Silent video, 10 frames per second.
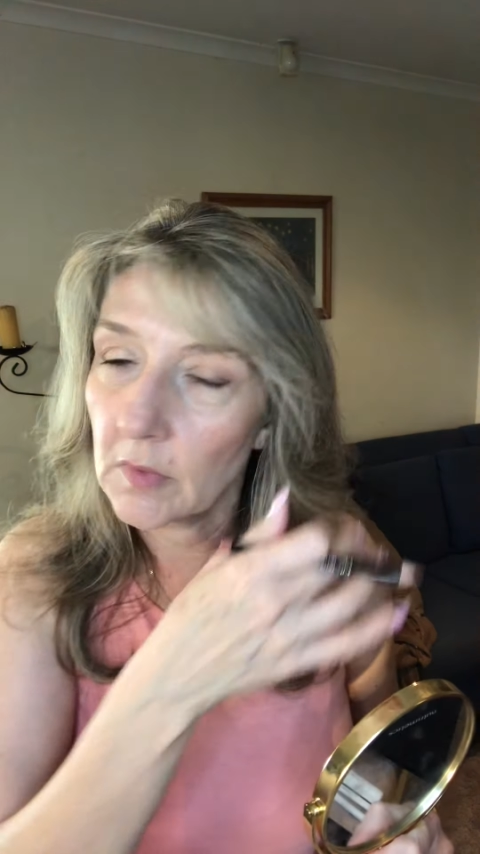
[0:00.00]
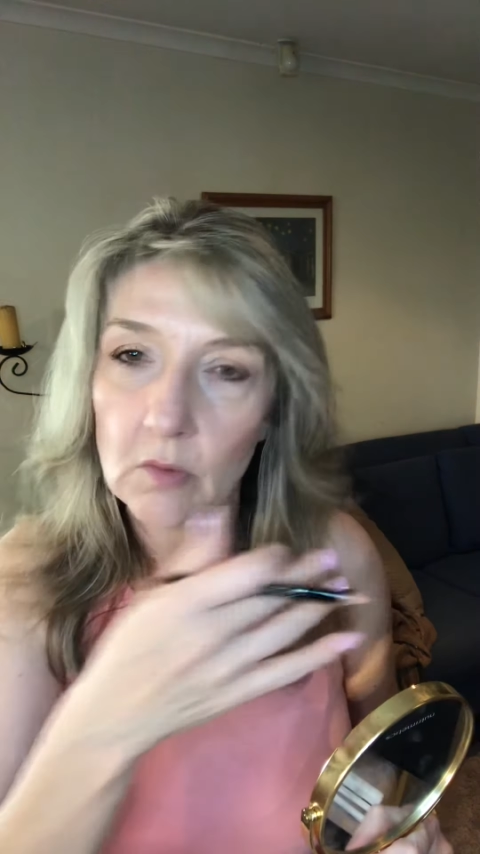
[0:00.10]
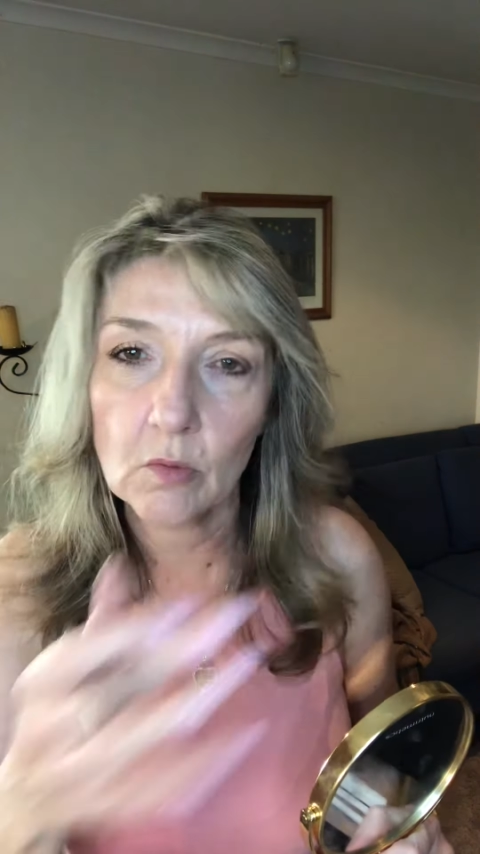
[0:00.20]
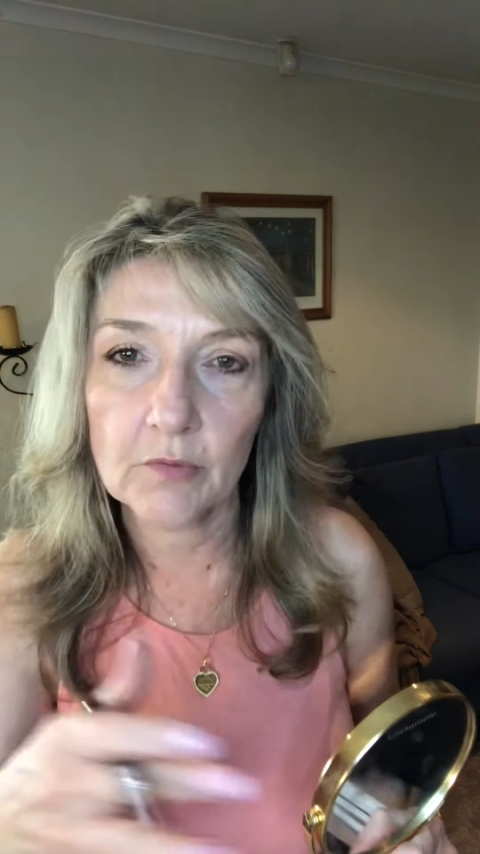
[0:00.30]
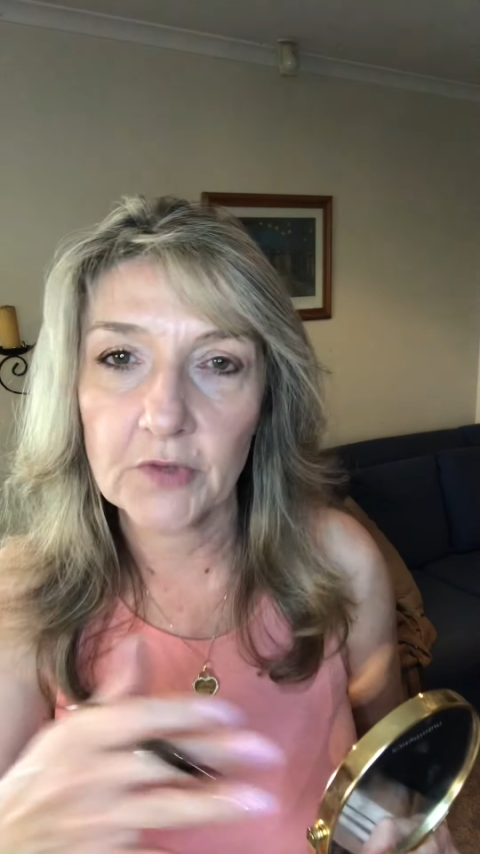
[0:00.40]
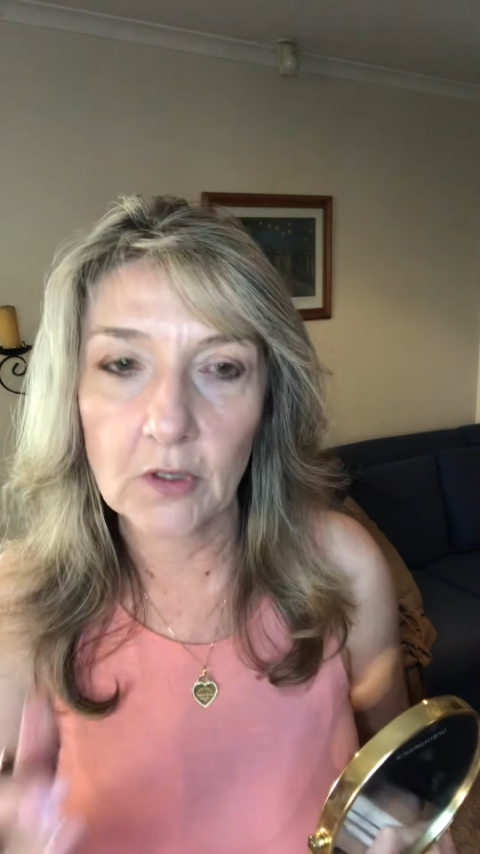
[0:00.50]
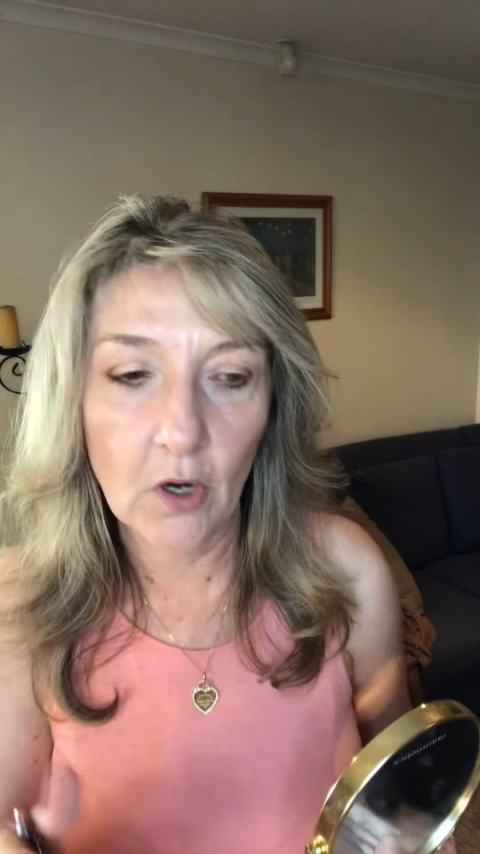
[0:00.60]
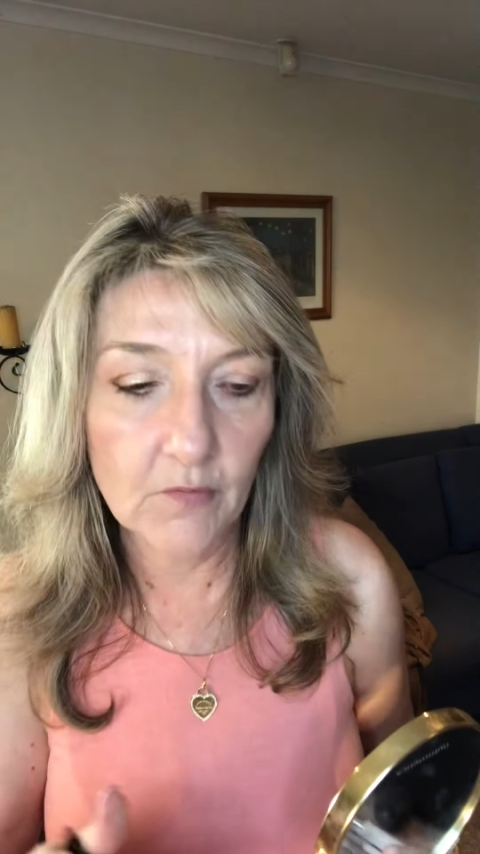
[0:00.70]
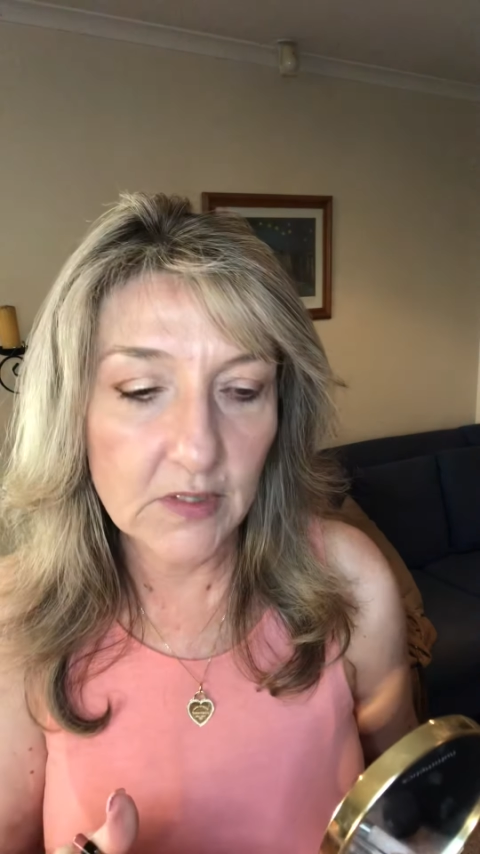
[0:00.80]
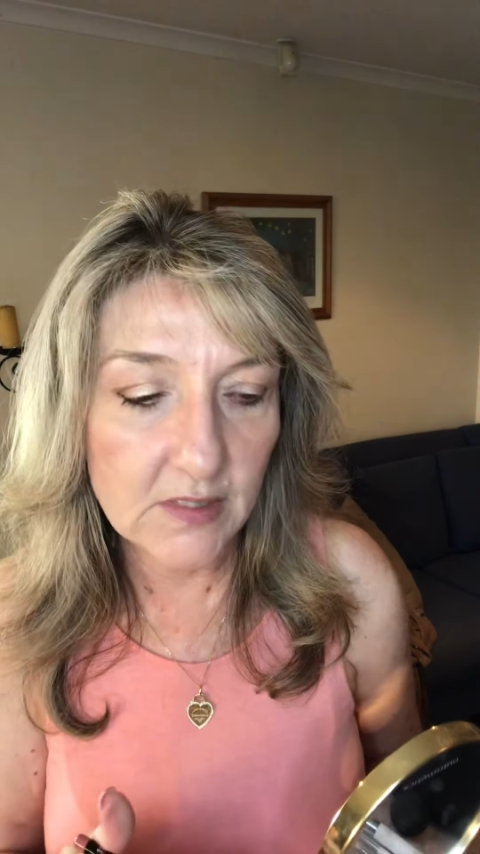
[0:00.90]
all of the
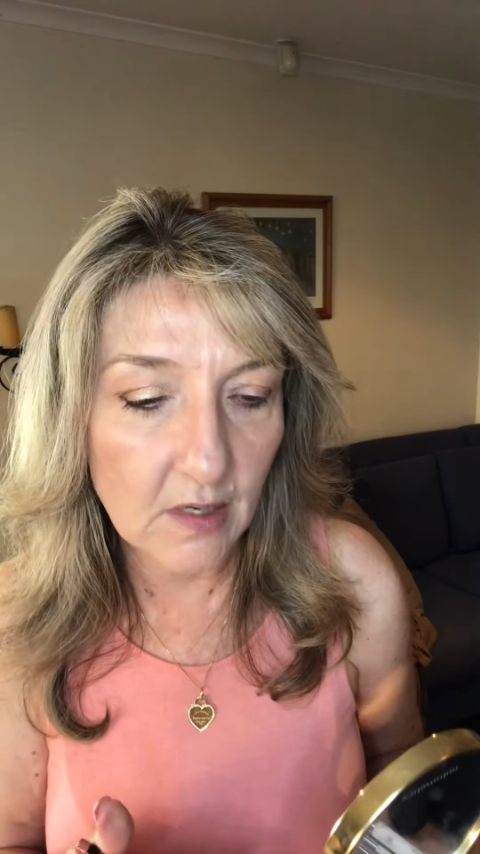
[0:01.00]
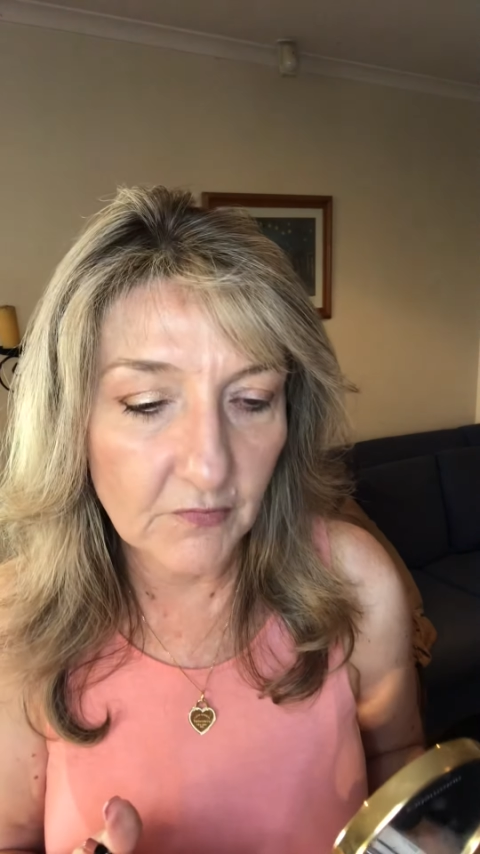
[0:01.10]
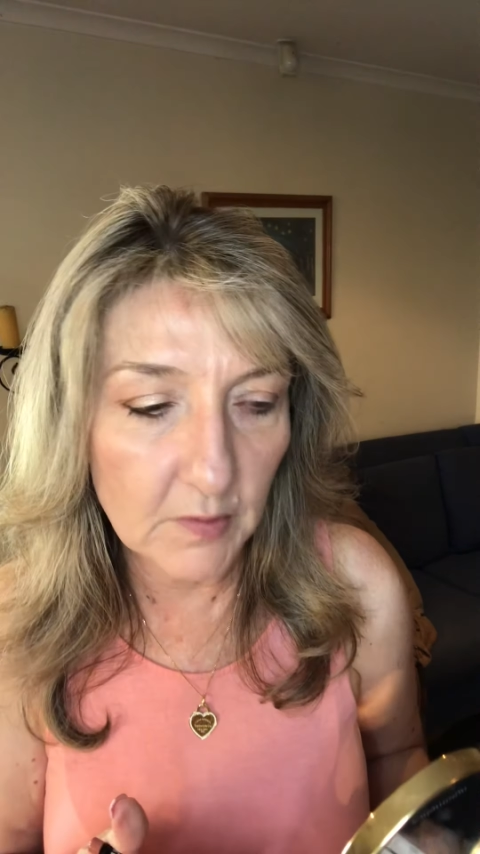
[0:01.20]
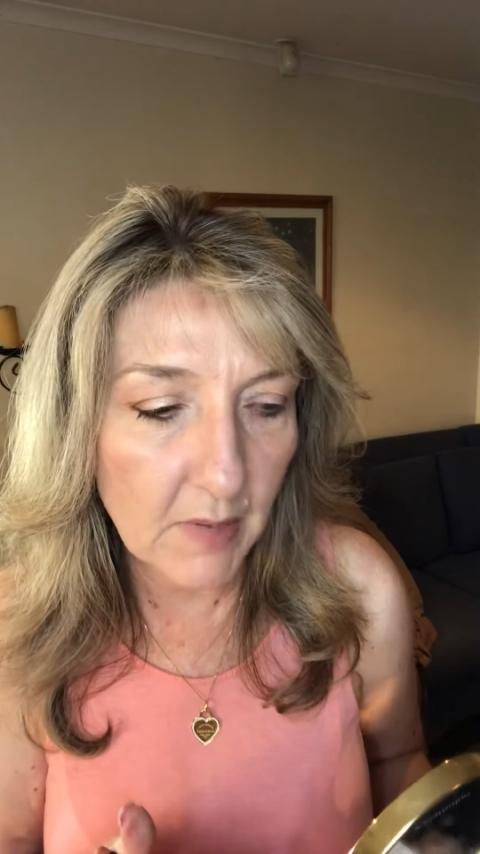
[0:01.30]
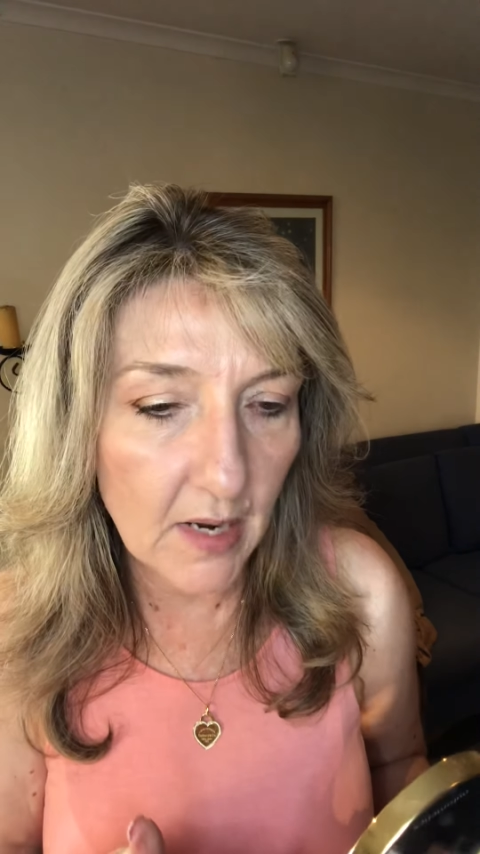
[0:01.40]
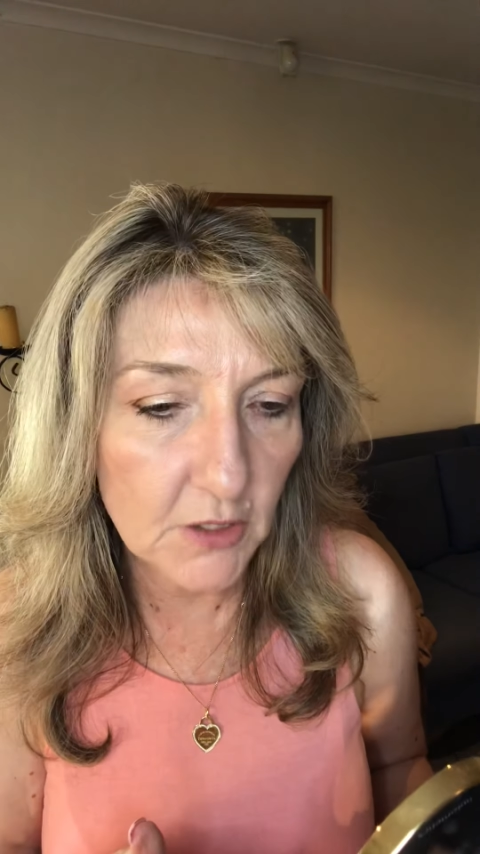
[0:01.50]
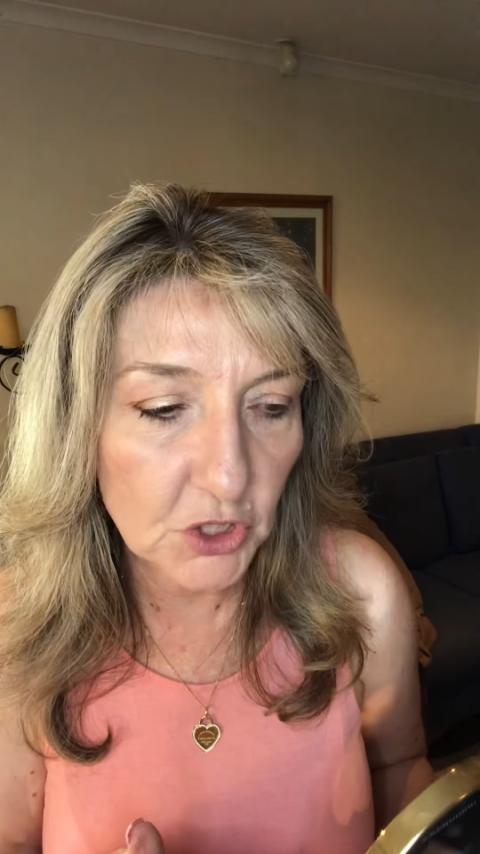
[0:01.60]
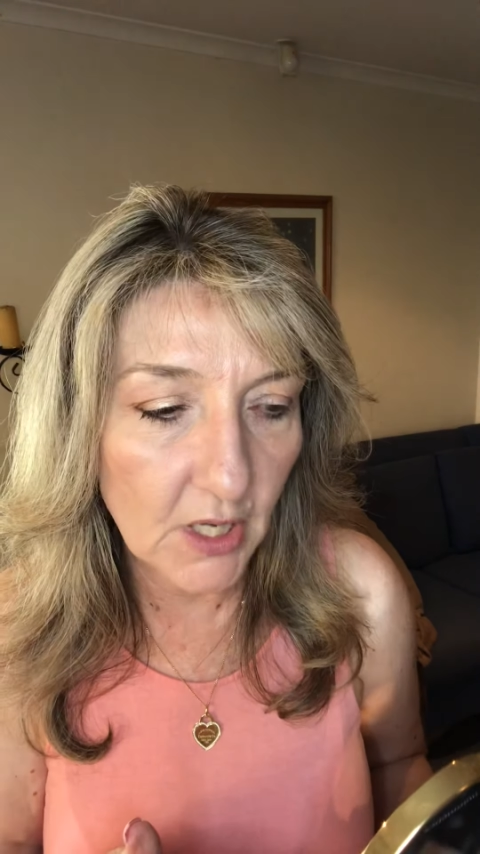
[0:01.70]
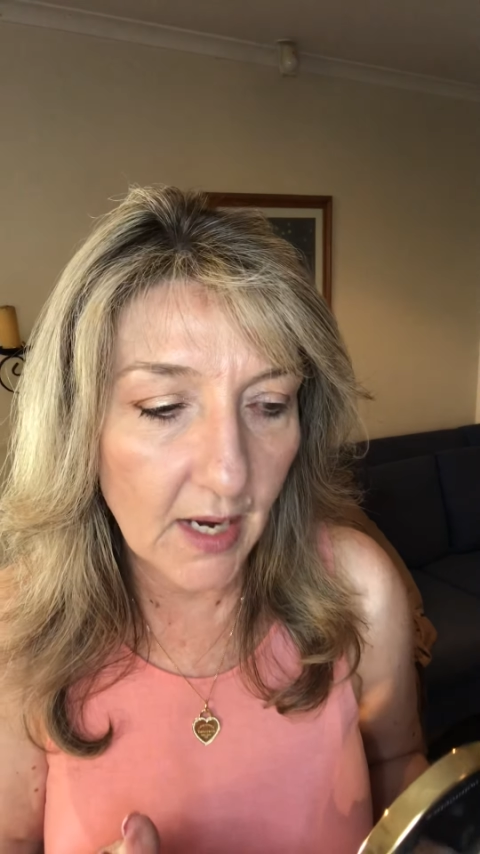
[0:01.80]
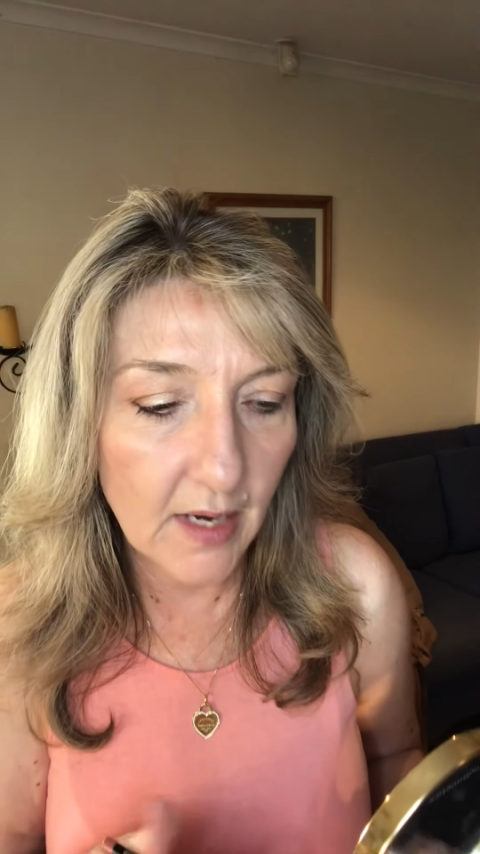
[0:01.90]
COVID stuff in
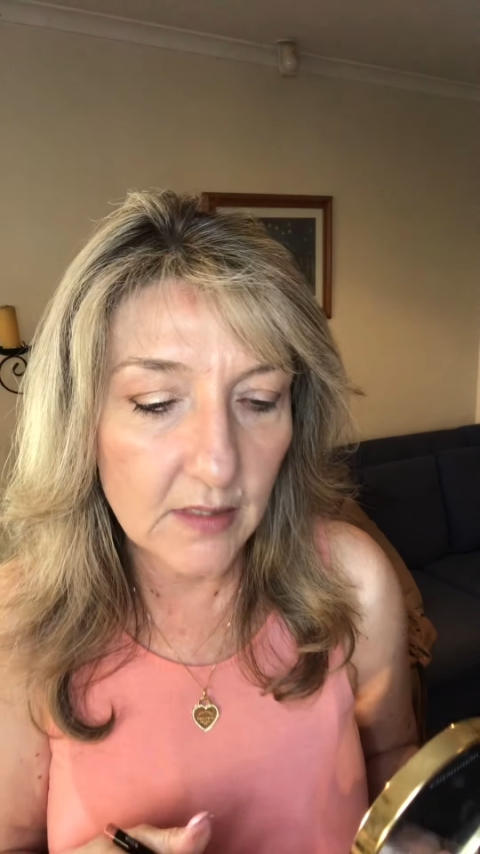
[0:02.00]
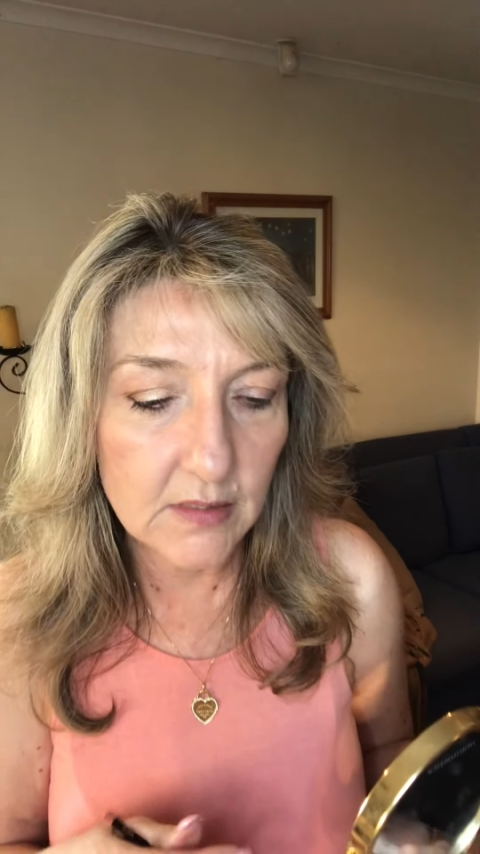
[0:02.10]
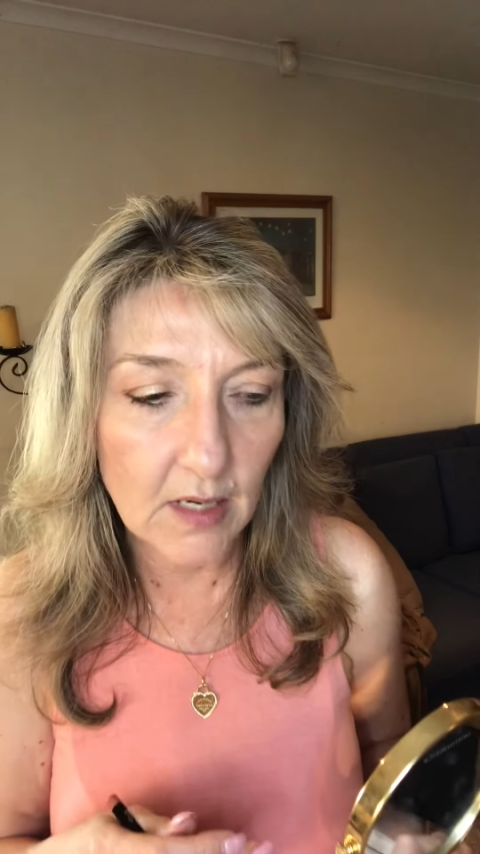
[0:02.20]
March. And